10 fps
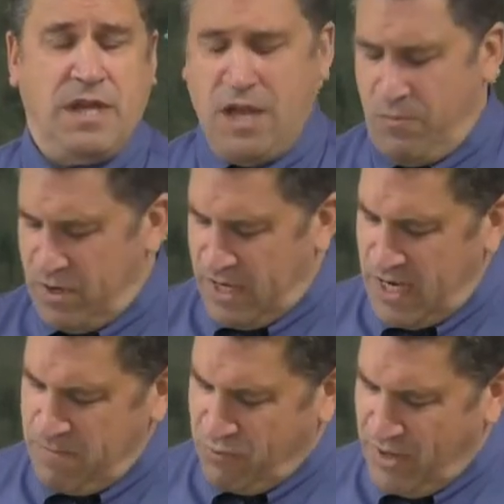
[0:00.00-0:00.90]
And when
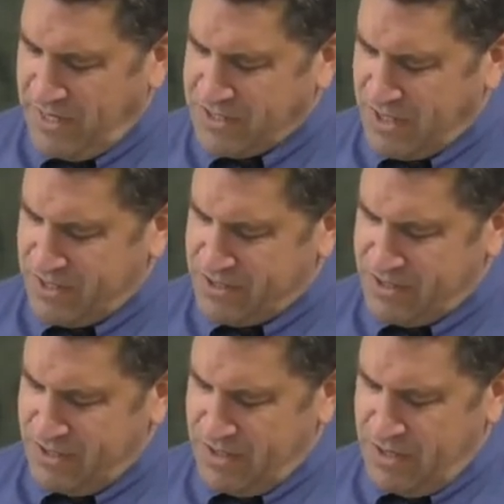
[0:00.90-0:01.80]
He breaks
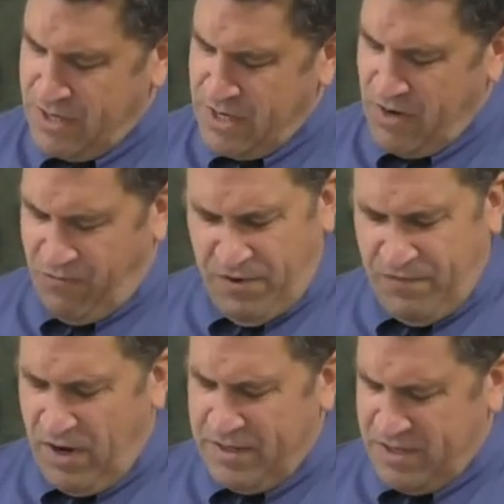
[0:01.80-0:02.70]
us, if we've
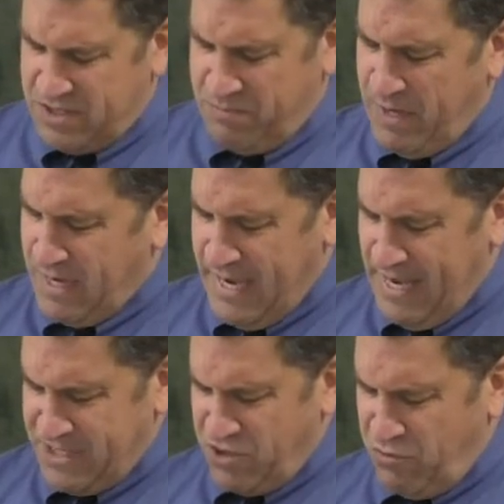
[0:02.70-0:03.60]
got this big
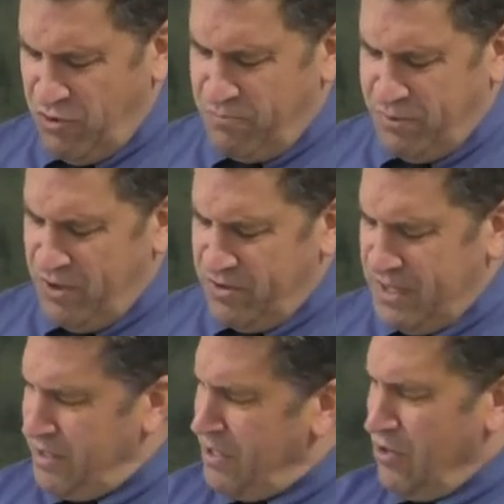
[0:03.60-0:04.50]
castle we're
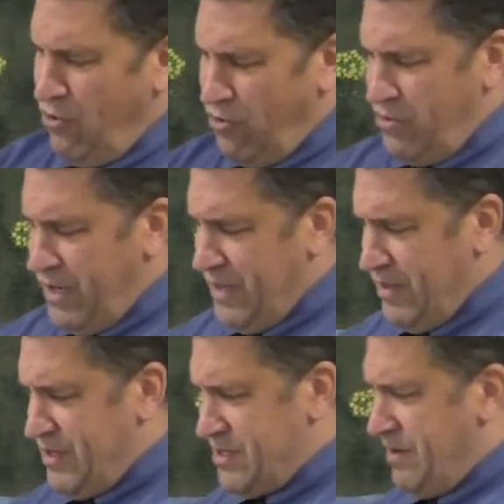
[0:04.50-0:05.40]
building, oh, look at
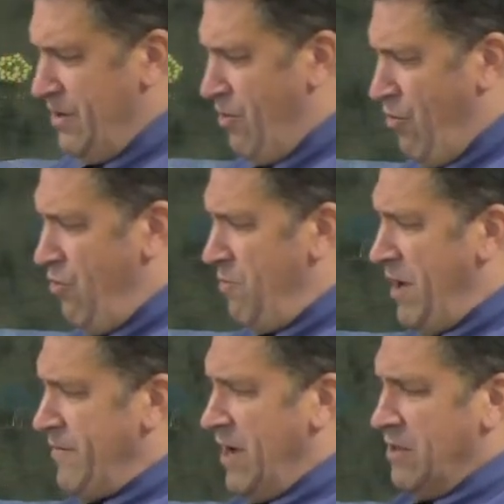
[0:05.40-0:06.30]
this home
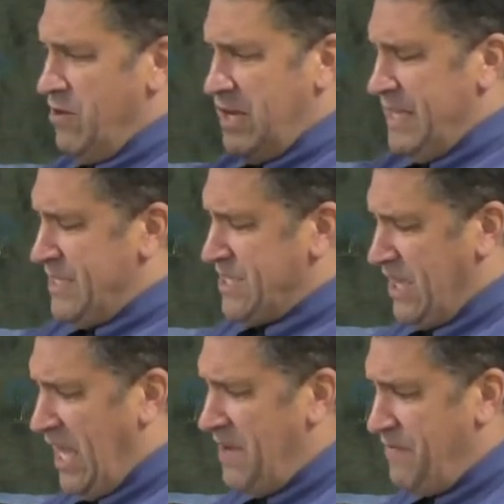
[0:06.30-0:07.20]
I've got, look at this
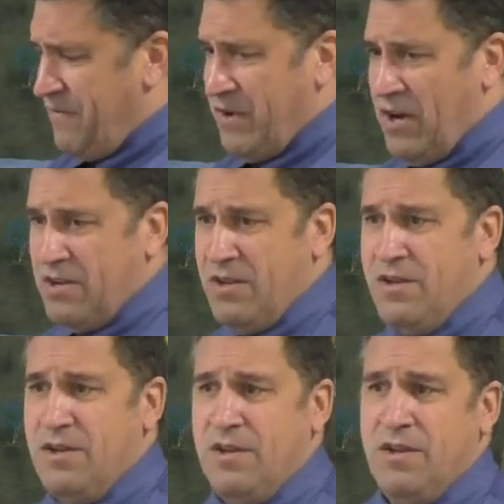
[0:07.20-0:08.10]
life I've got.
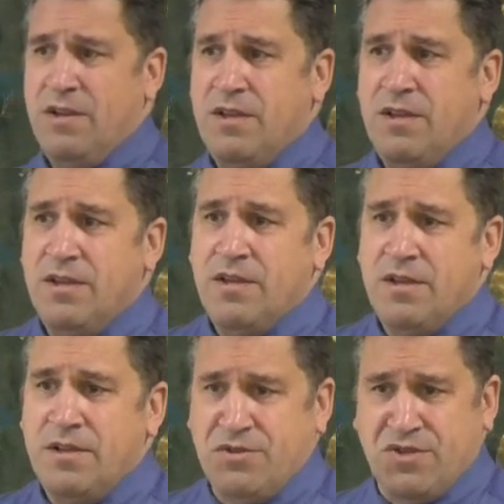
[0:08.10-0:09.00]

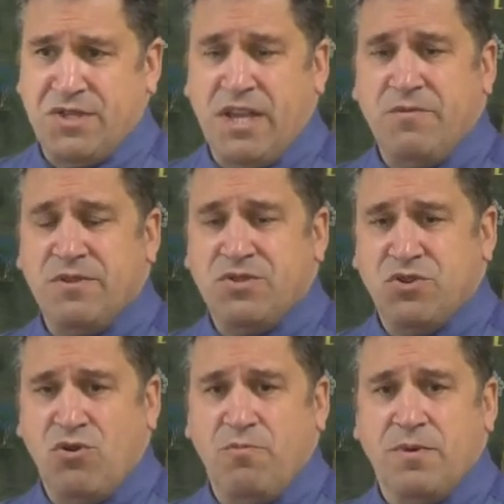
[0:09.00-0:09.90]
Just like with
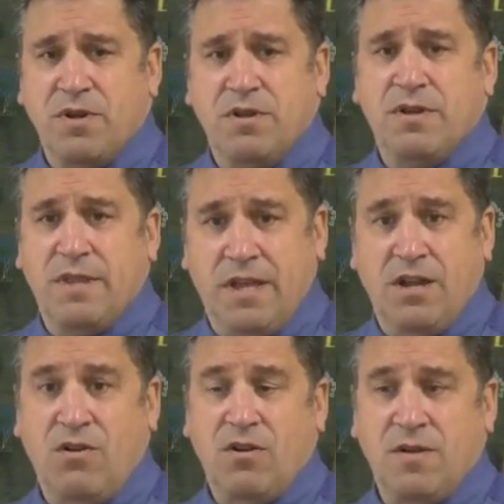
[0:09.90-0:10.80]
Job, they
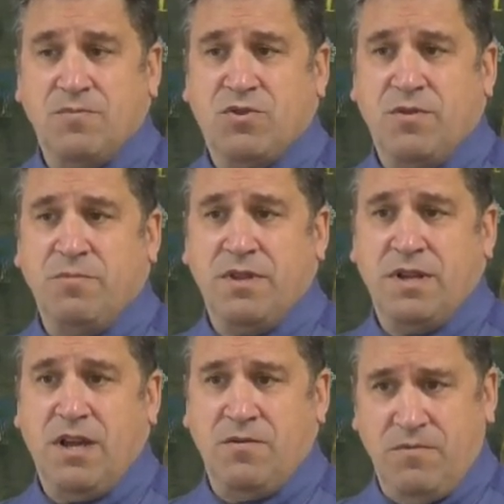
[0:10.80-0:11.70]
can all come crumbling
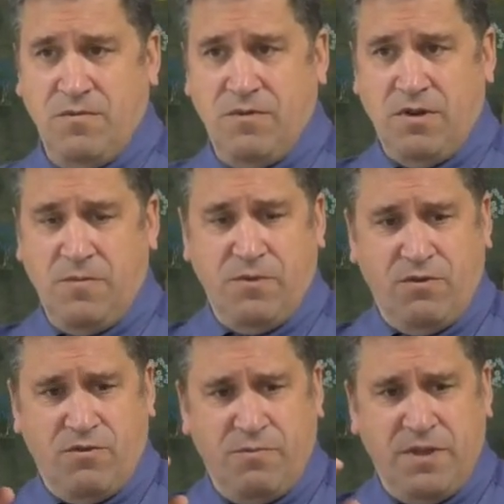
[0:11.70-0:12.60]
down, coming
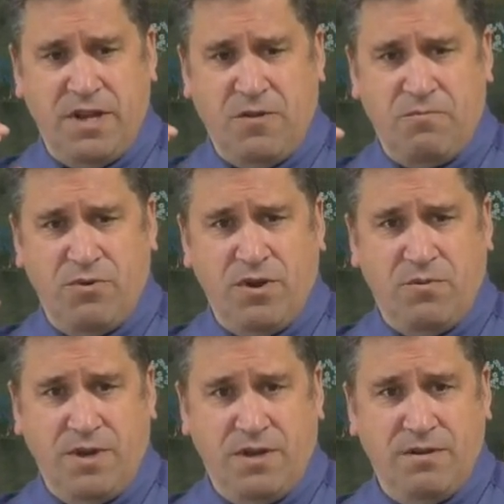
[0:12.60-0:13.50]
crumbling down pretty
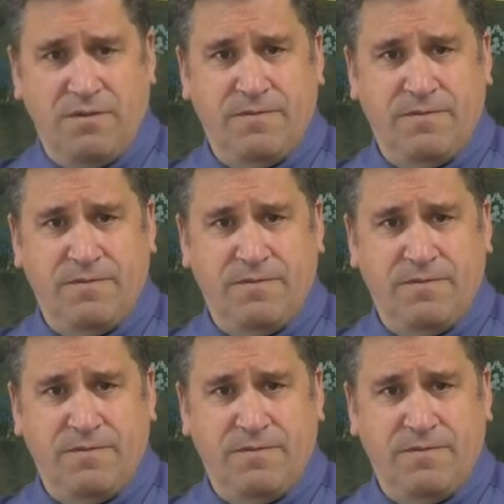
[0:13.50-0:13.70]
quick.